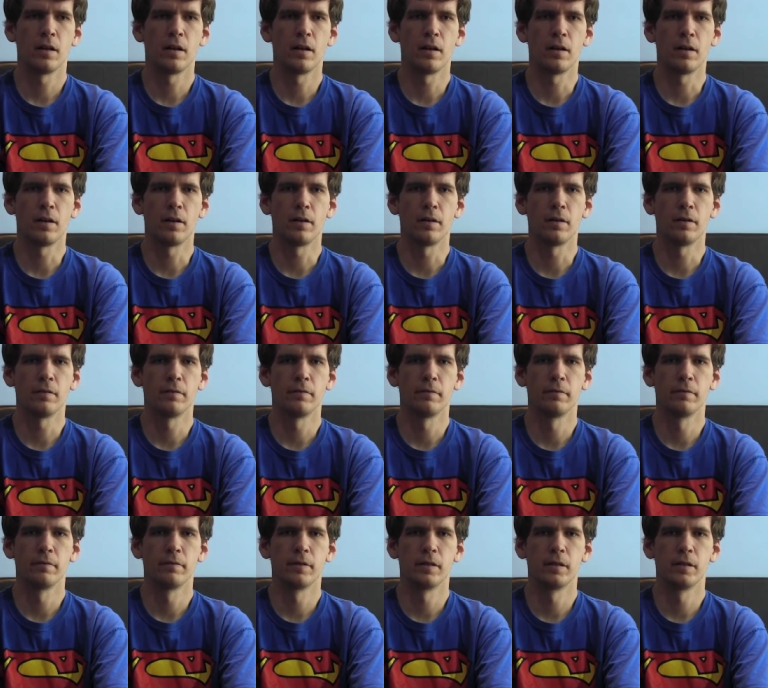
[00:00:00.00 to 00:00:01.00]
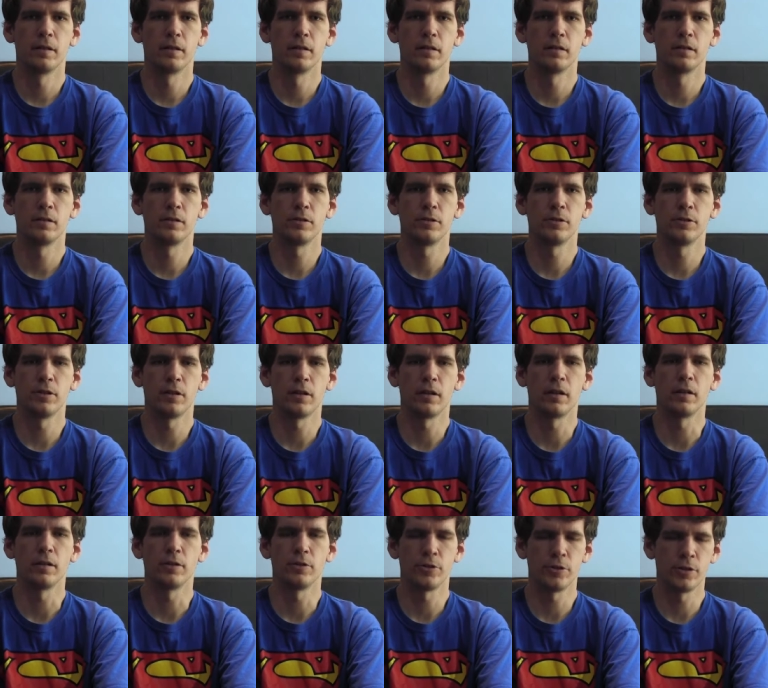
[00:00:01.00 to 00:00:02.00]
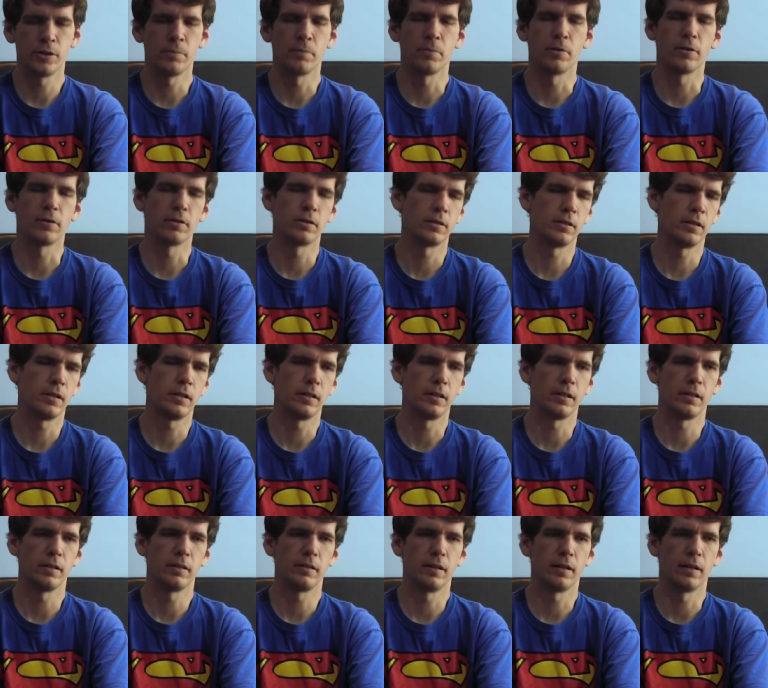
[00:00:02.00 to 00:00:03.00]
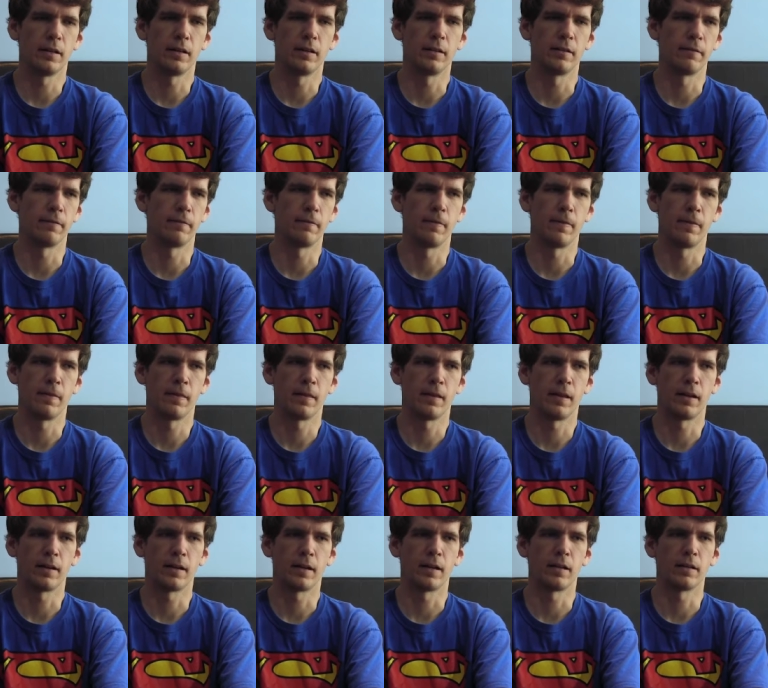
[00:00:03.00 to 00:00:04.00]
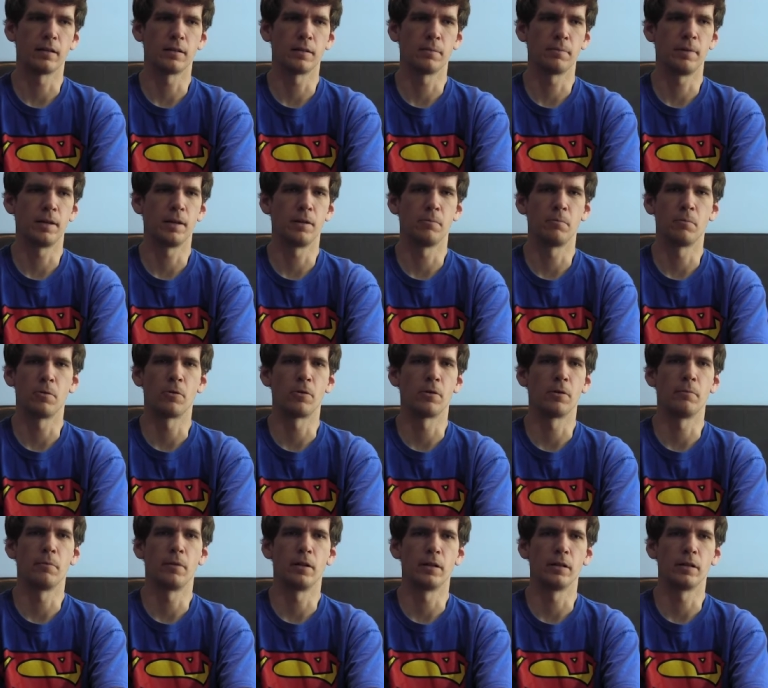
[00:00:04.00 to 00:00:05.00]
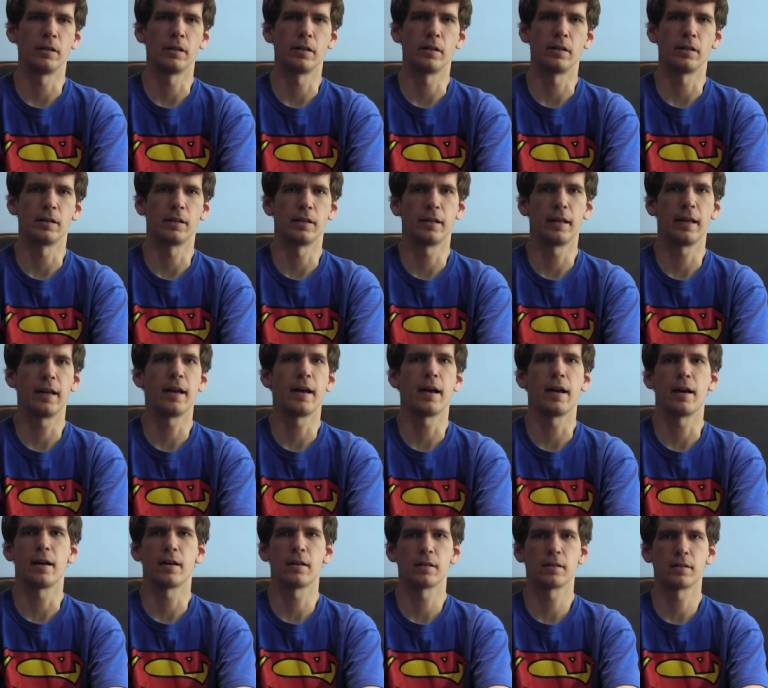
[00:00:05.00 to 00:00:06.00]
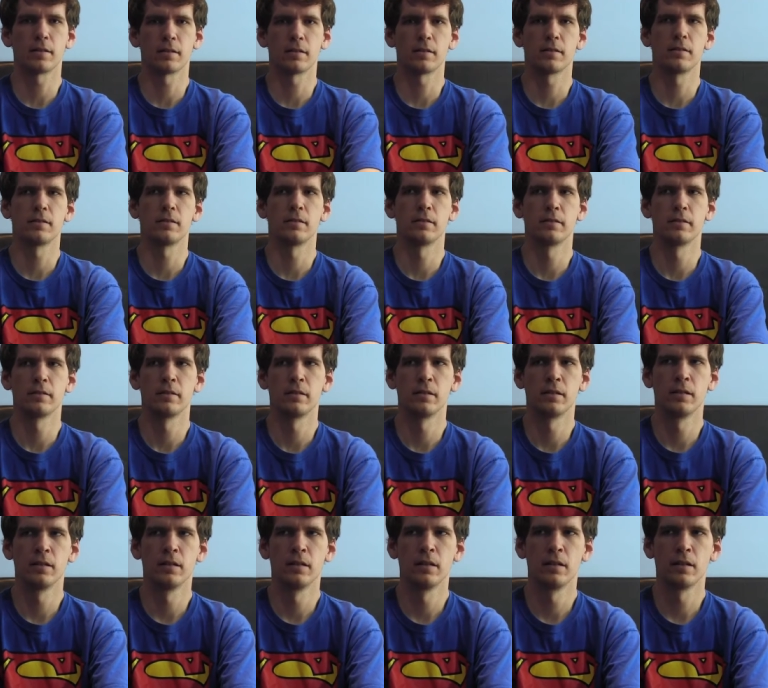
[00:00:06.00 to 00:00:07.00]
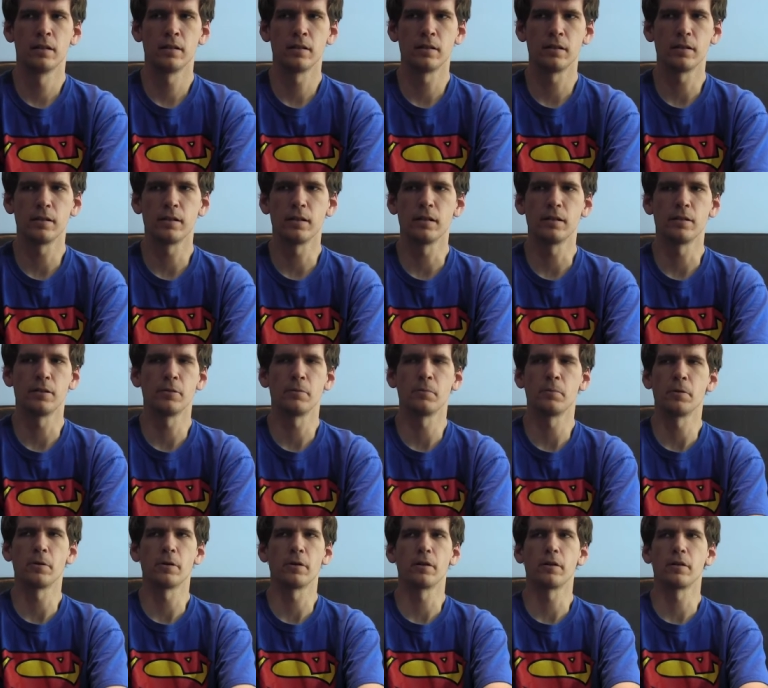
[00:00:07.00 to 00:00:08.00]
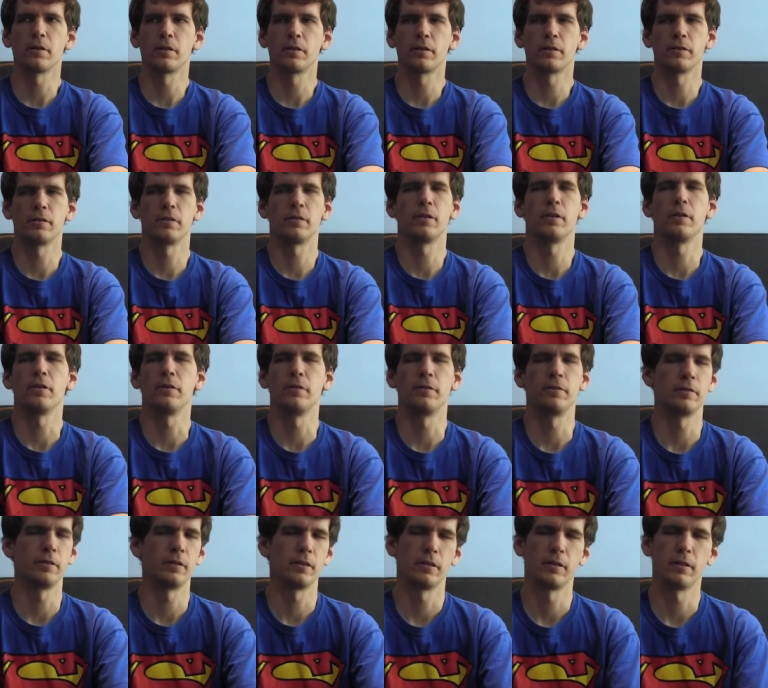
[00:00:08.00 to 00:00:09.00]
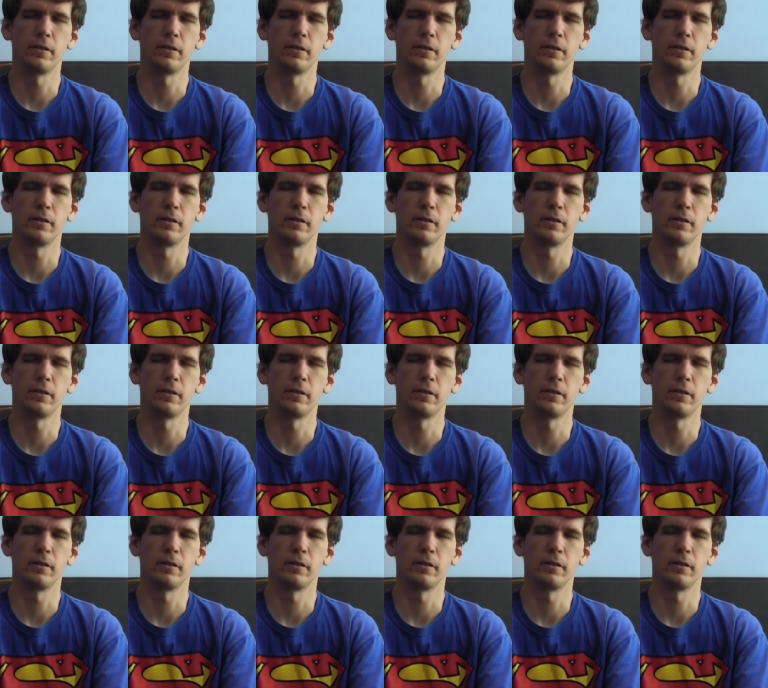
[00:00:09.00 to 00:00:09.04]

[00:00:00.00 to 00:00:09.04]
uh, a cheaper city, then I gotta spend more money on gas to get to work. So,